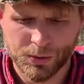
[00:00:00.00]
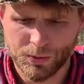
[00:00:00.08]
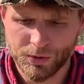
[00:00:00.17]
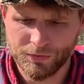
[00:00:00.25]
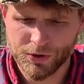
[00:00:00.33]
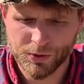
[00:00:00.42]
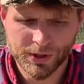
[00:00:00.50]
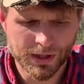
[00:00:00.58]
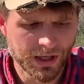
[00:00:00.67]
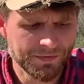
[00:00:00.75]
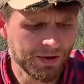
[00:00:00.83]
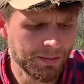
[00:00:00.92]
reviewing
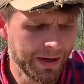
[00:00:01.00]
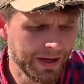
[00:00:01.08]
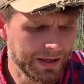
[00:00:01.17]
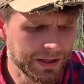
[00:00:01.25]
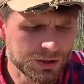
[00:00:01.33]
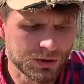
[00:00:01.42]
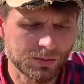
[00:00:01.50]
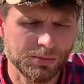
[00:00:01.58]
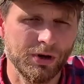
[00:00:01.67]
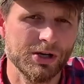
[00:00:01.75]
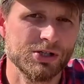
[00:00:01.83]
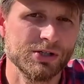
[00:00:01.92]
and giving my initial
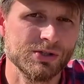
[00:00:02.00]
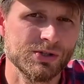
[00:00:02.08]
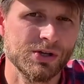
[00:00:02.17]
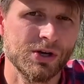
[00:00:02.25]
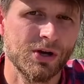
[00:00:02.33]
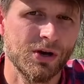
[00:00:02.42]
impressions